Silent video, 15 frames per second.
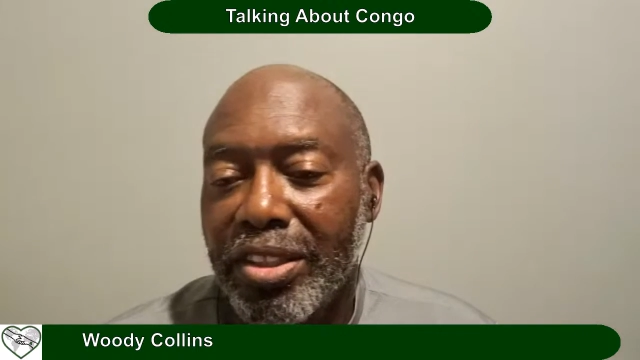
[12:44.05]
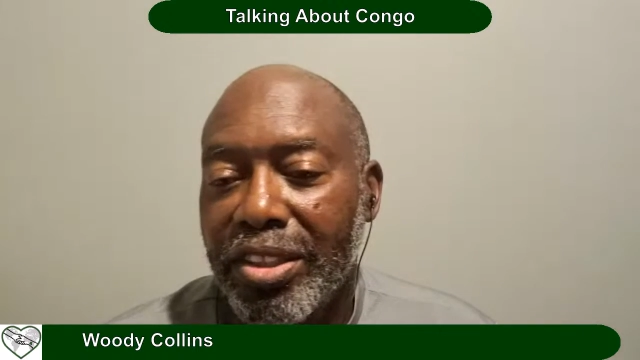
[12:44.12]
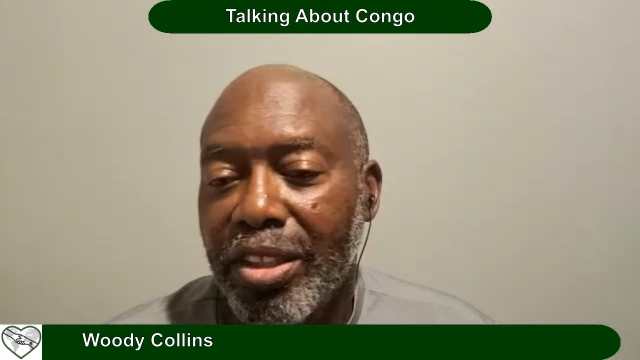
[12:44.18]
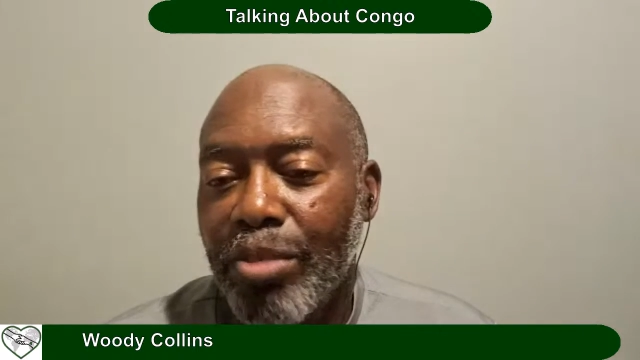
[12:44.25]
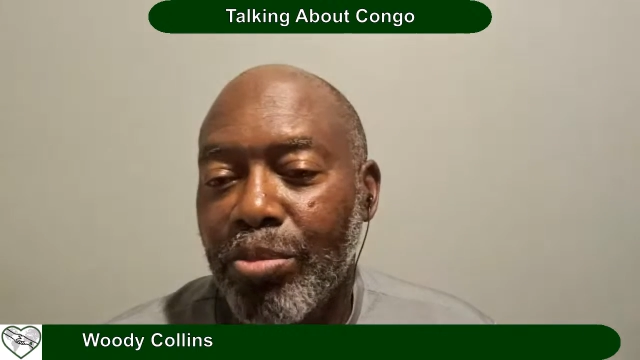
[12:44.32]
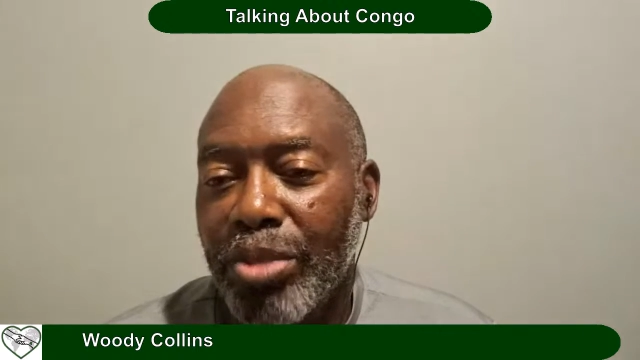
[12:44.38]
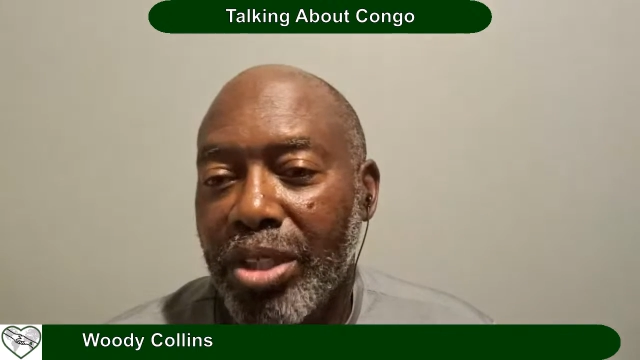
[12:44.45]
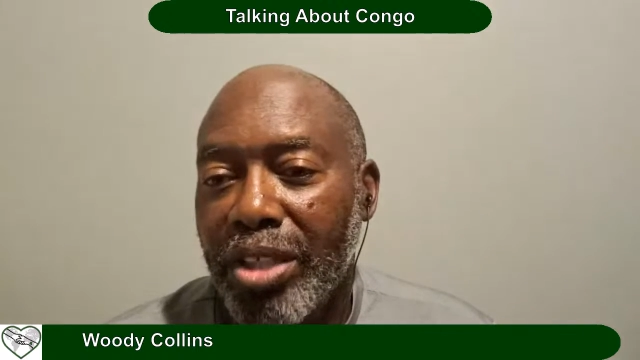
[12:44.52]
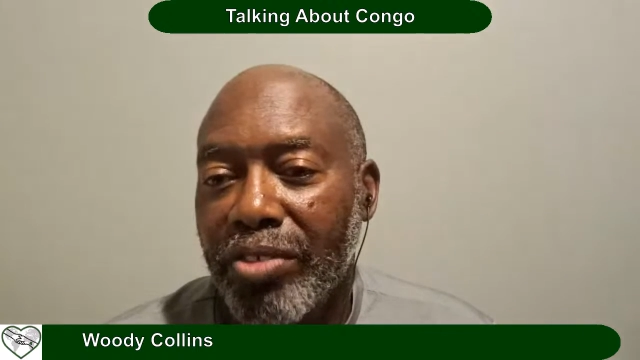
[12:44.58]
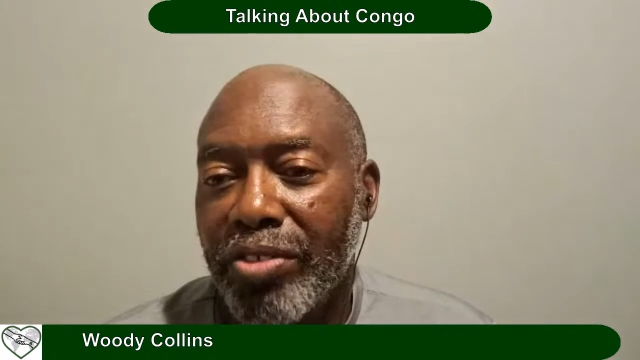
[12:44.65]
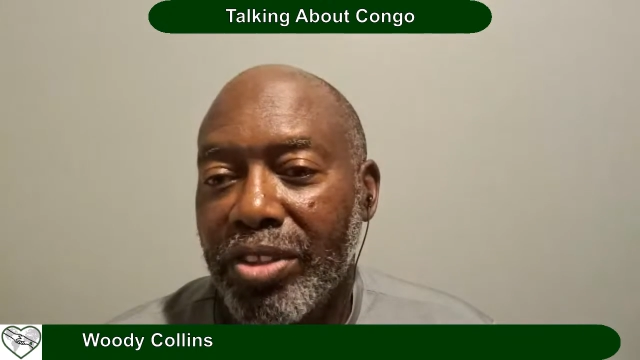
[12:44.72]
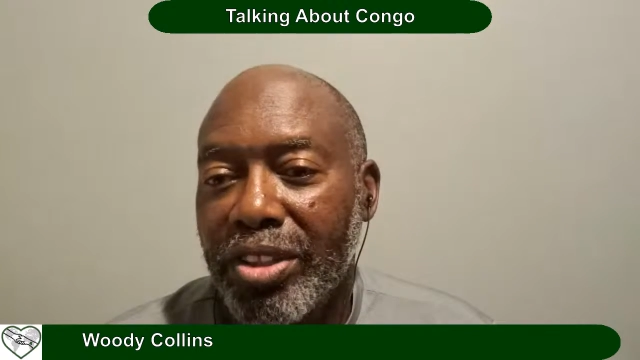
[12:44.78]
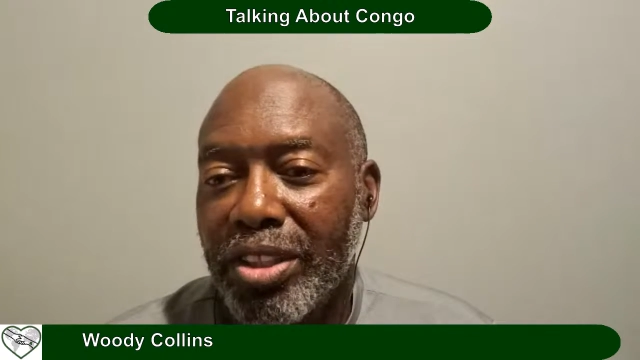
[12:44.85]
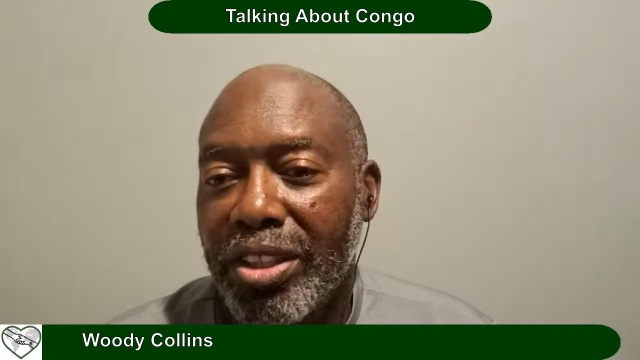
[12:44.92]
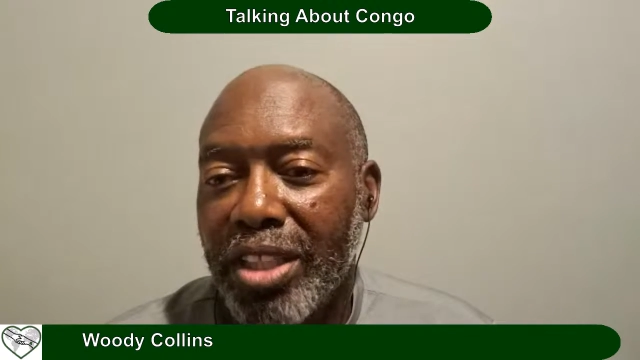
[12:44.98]
and some
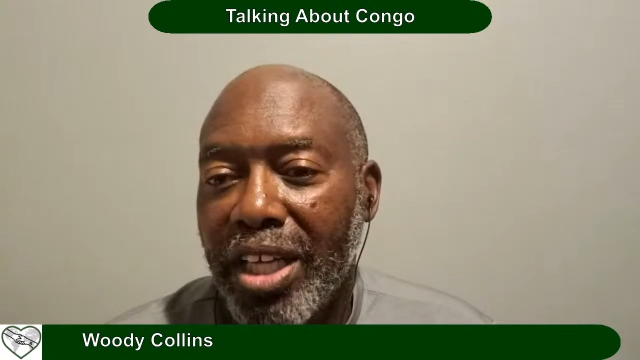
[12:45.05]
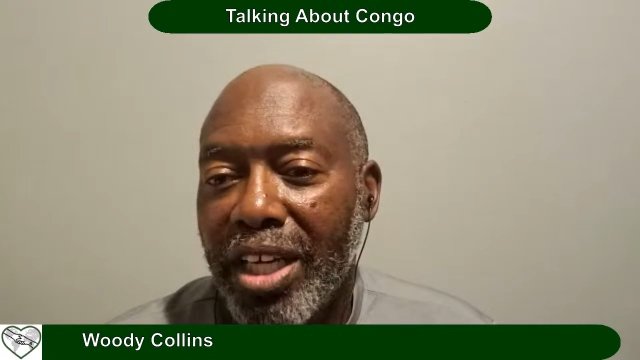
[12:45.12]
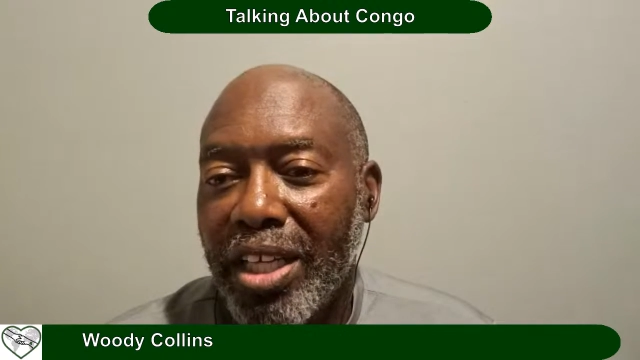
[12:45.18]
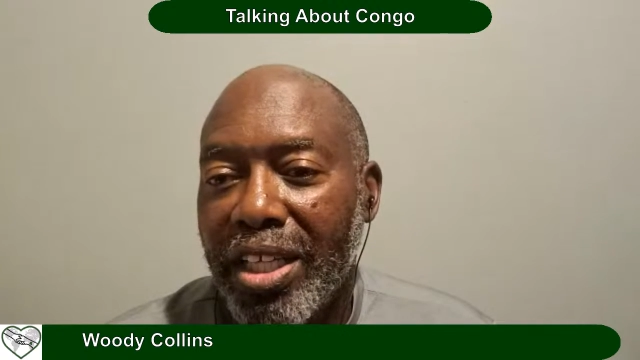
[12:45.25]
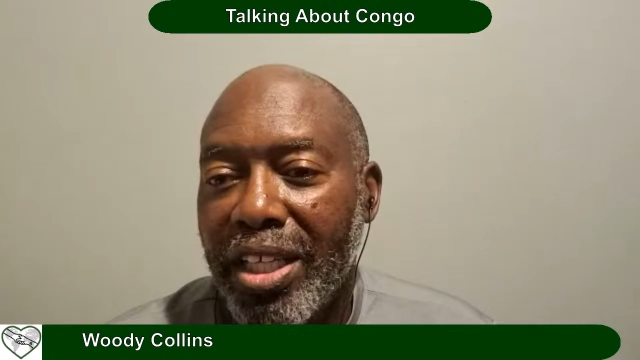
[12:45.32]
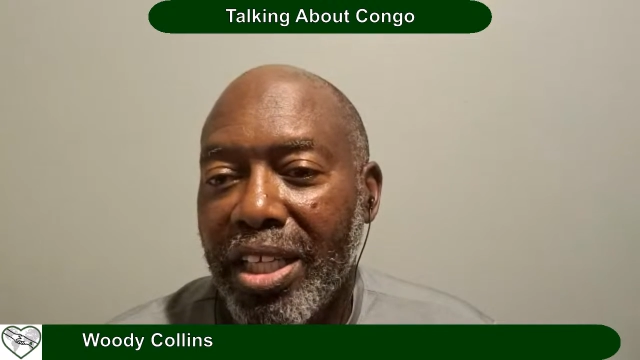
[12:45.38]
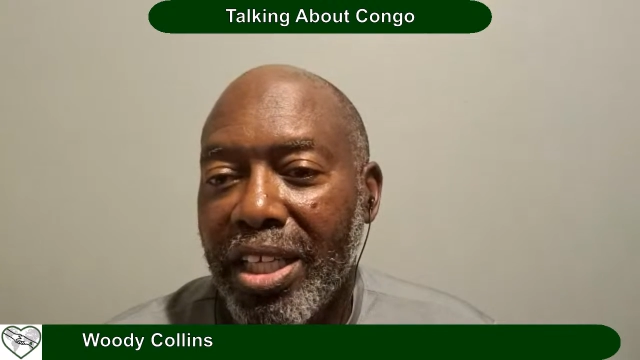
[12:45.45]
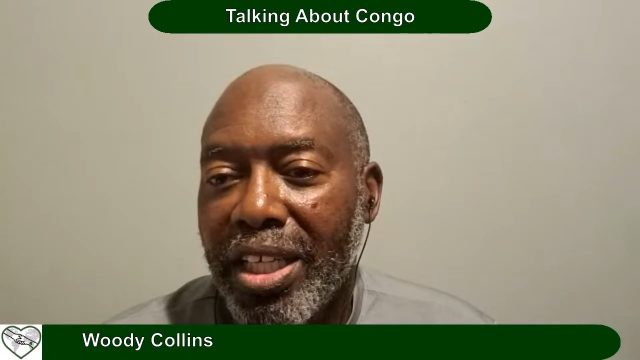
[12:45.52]
countries are not.